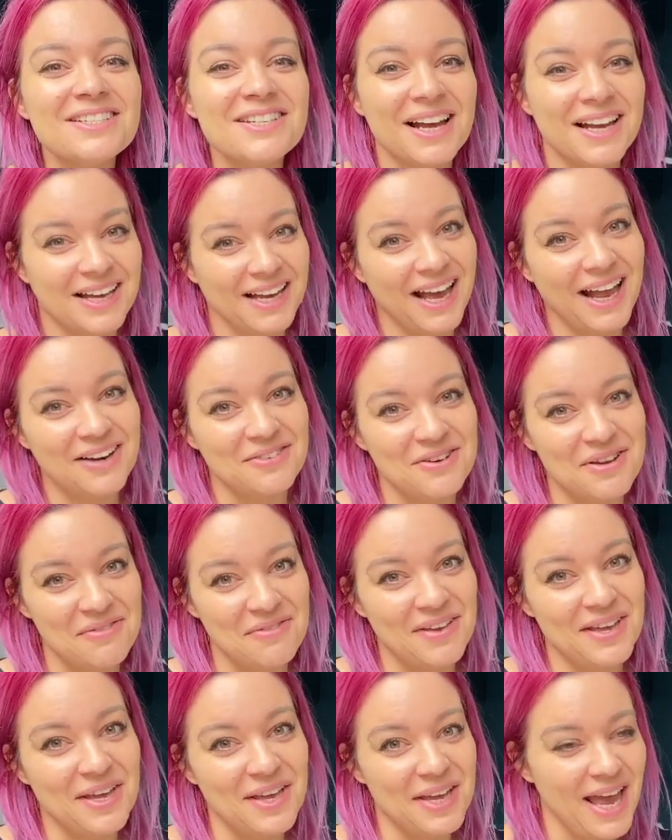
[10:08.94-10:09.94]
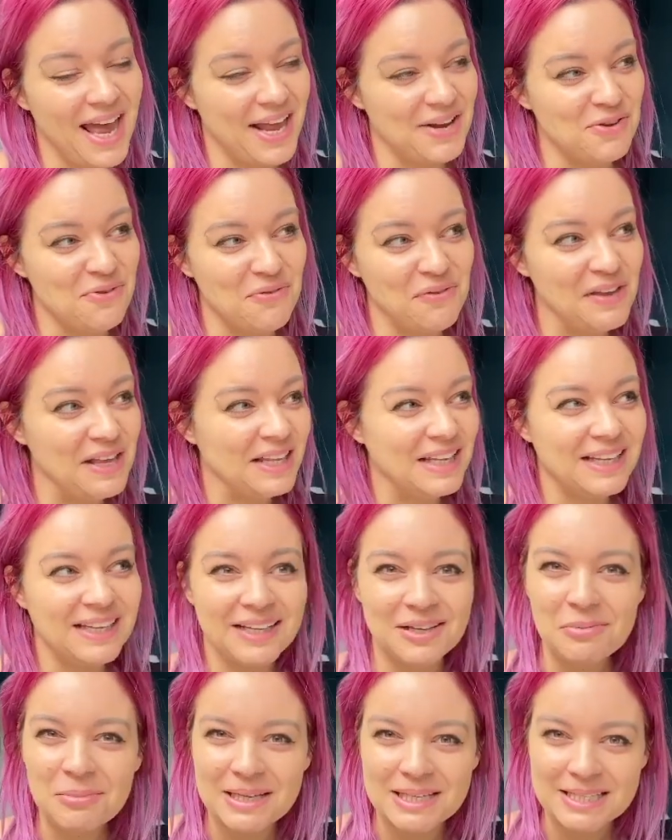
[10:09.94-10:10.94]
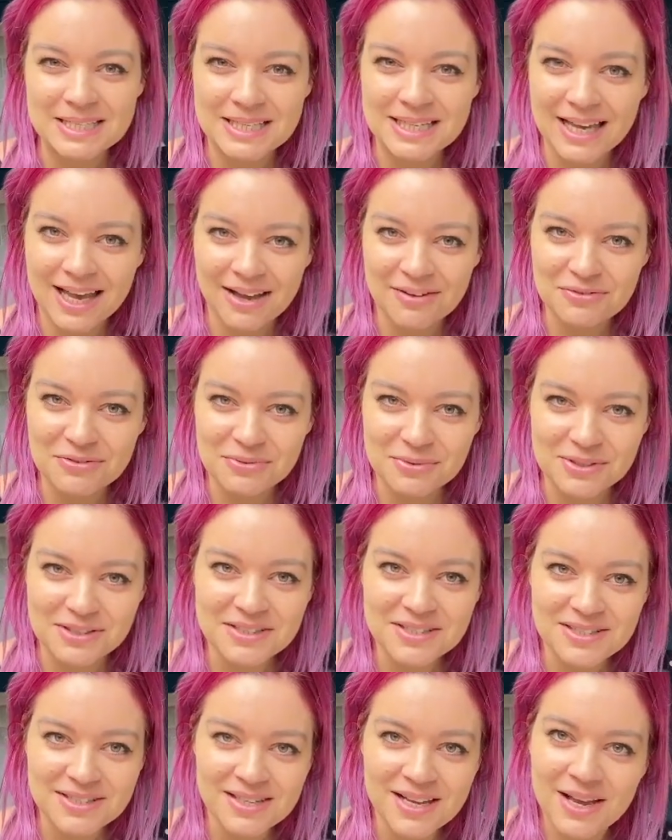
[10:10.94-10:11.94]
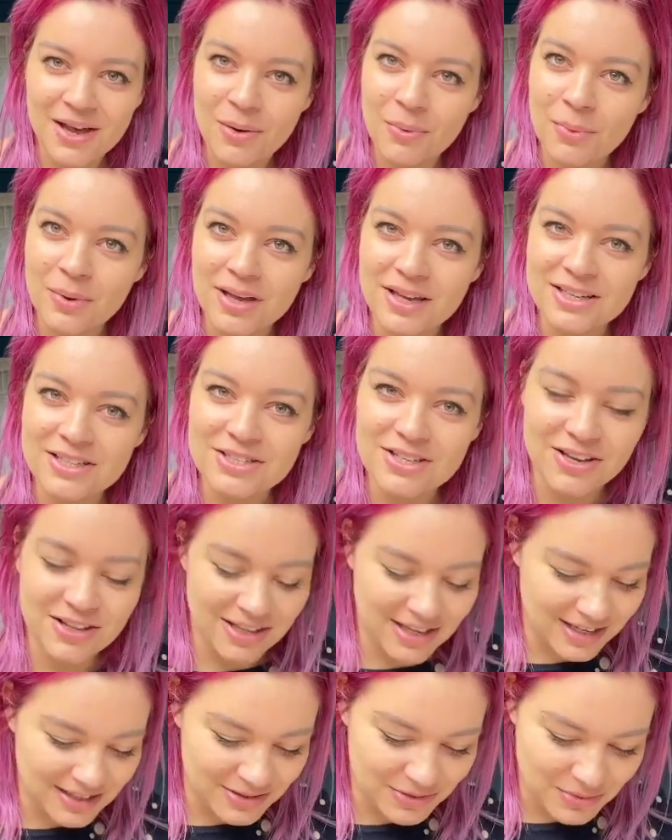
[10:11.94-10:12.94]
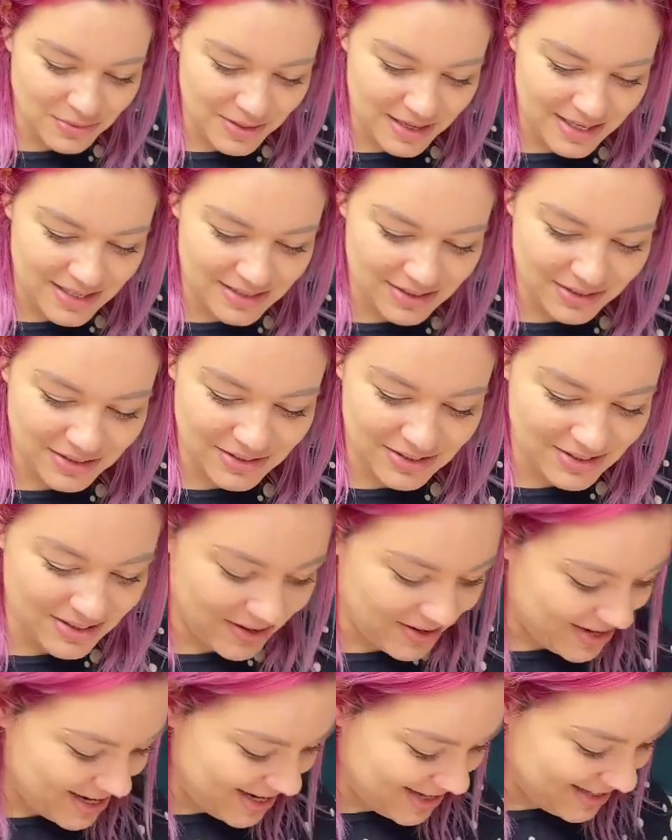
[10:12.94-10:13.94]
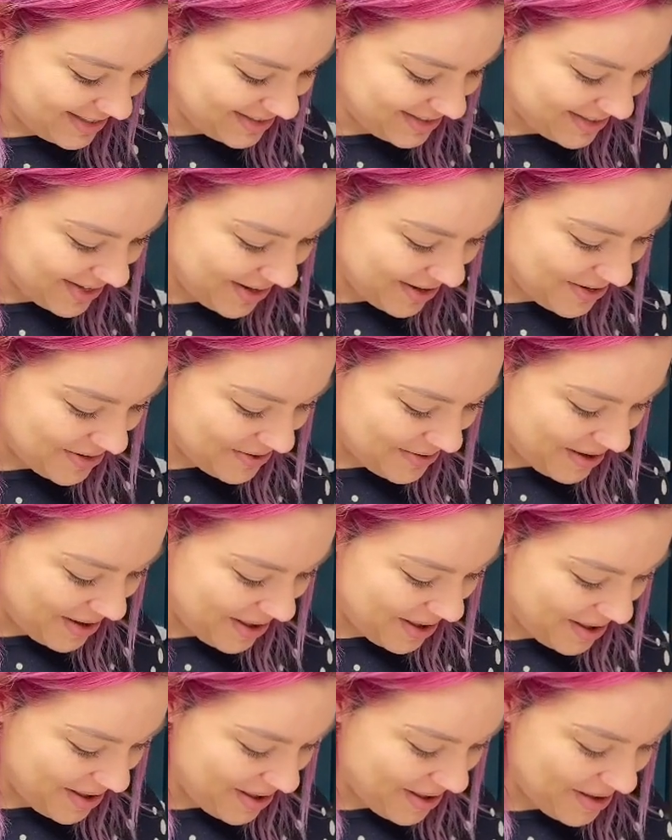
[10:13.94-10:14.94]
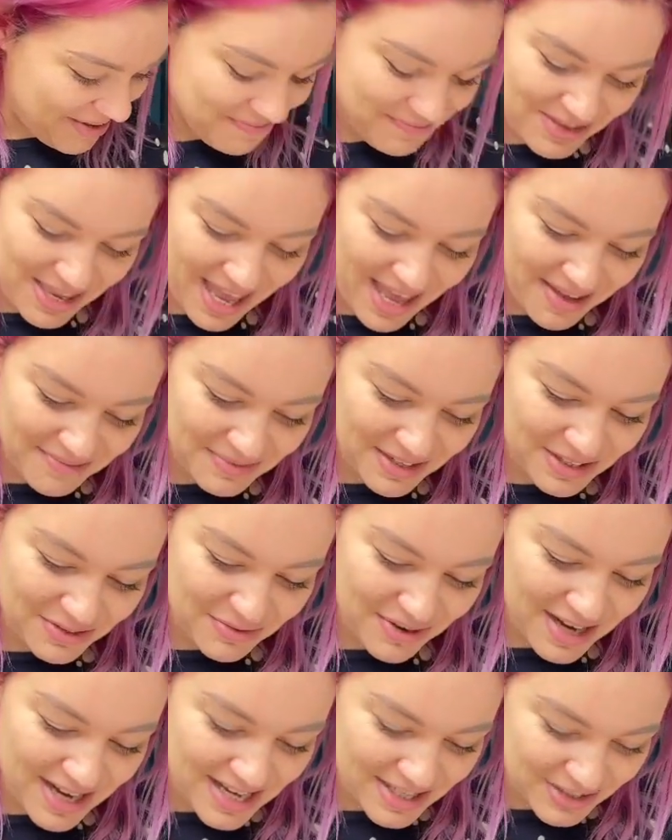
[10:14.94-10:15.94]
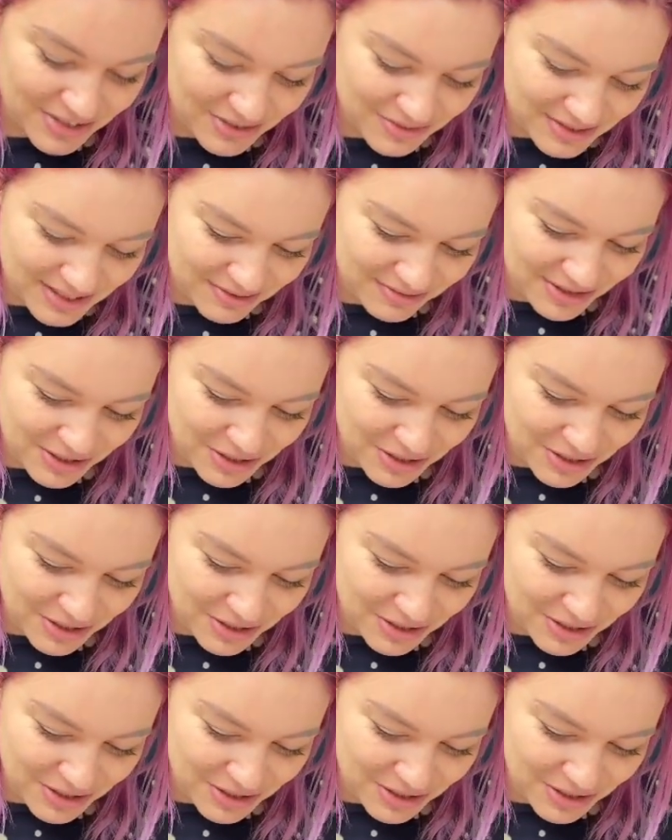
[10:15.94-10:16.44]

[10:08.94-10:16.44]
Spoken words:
and calorific, and you feel a little bit sick afterwards, which I think is always a good sign. So yeah, it's ready to divvy